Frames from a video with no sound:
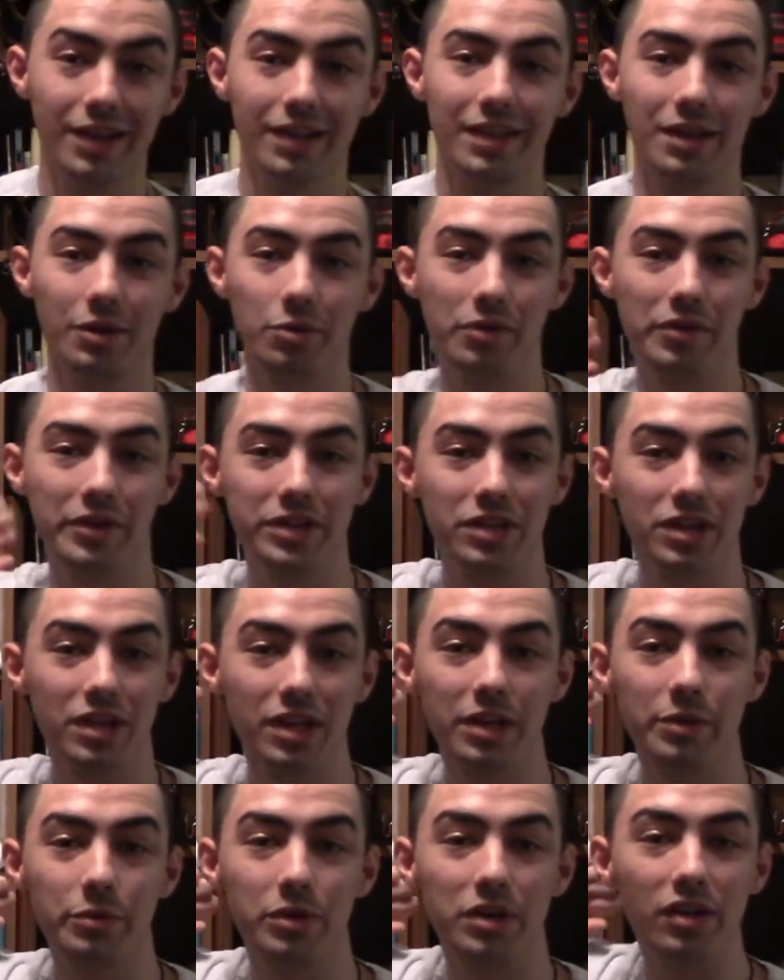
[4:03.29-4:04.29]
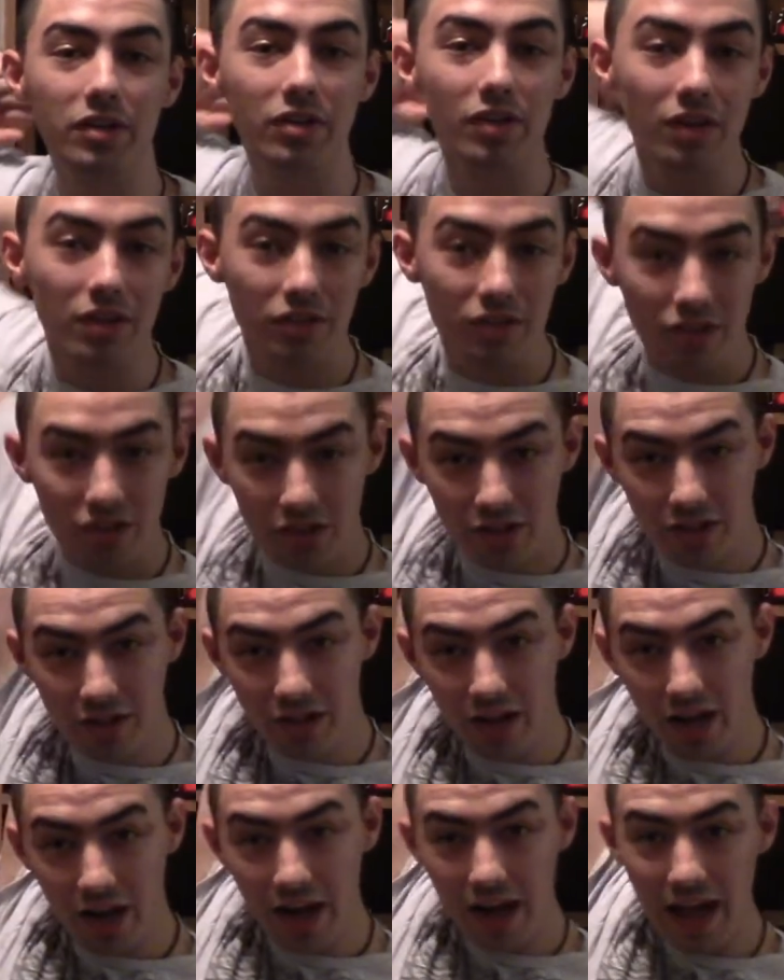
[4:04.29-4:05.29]
that which it would just
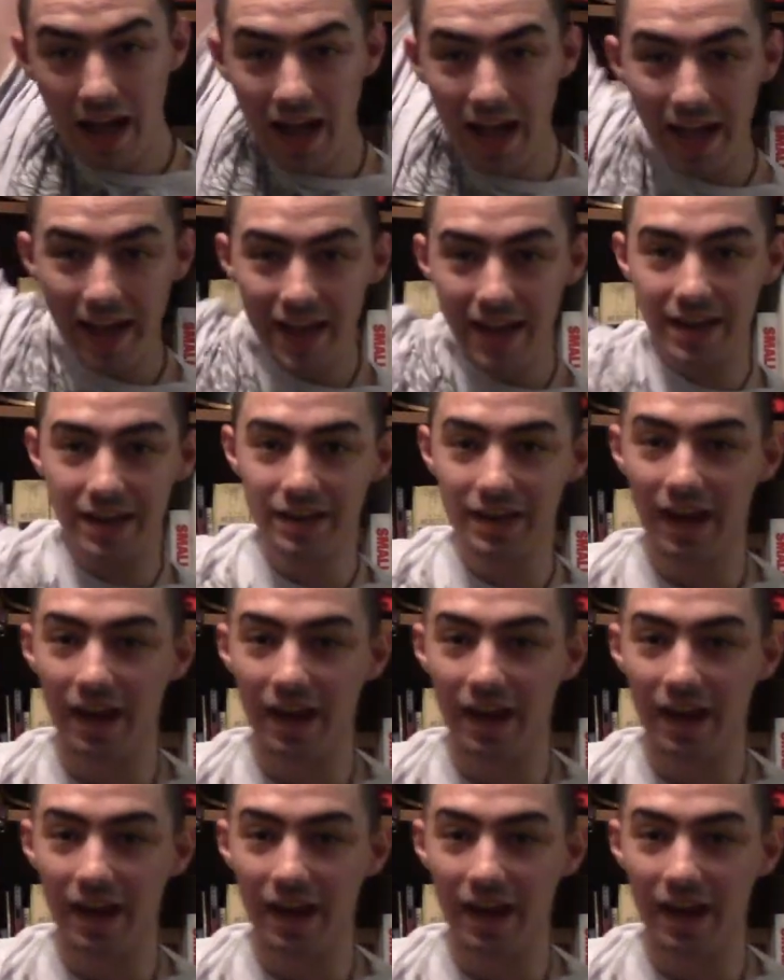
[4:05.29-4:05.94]
slide